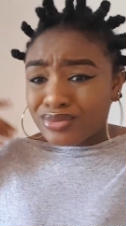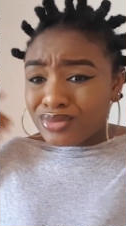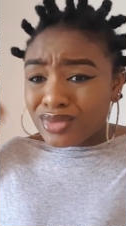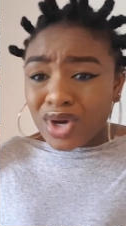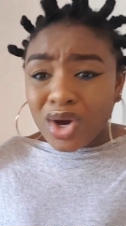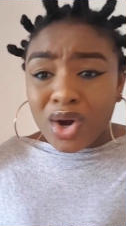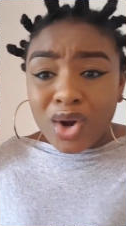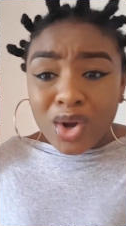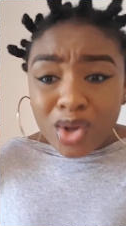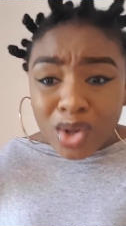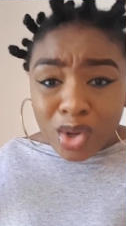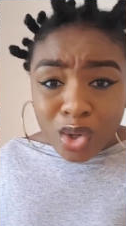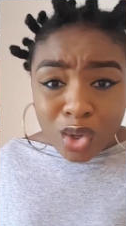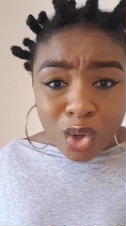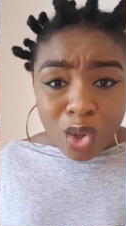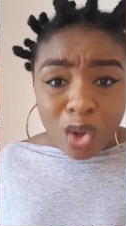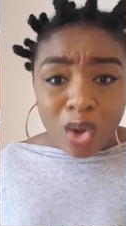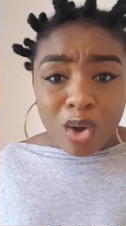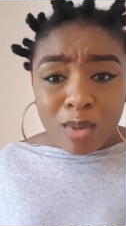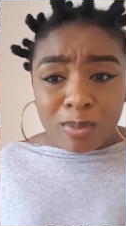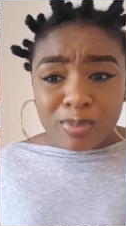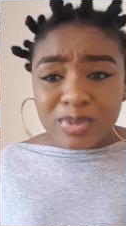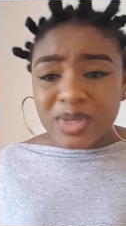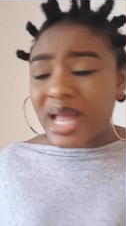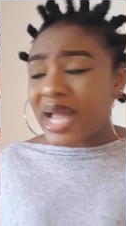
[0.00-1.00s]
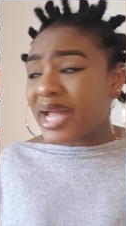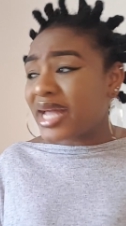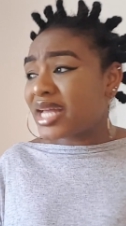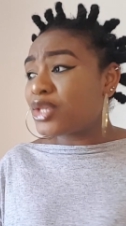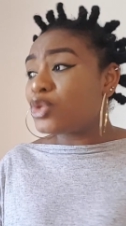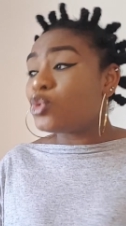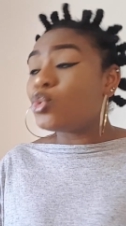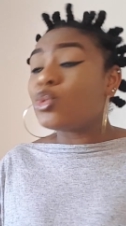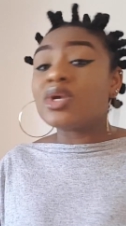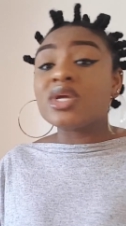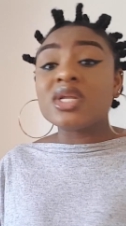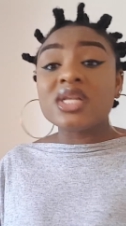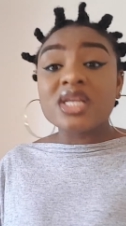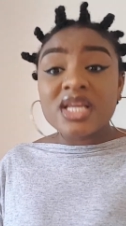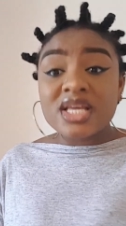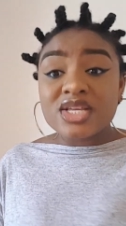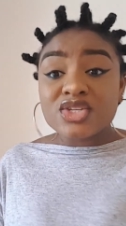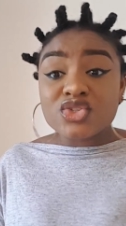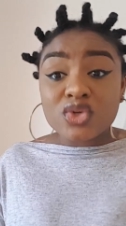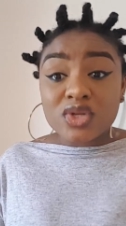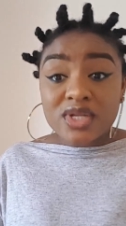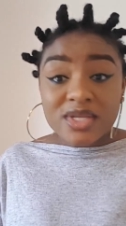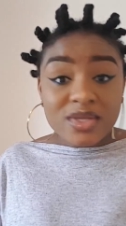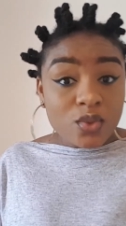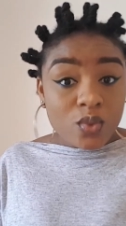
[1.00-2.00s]
a club like you can
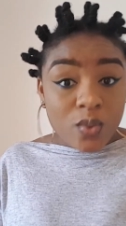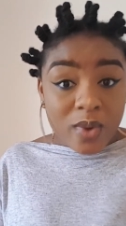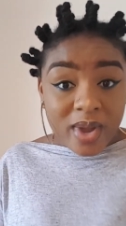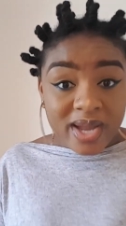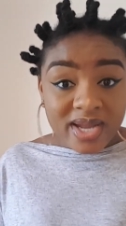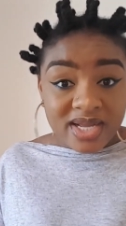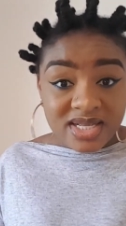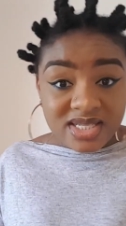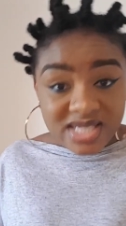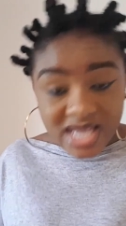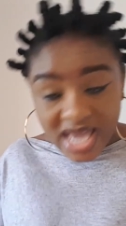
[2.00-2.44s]
literally wear it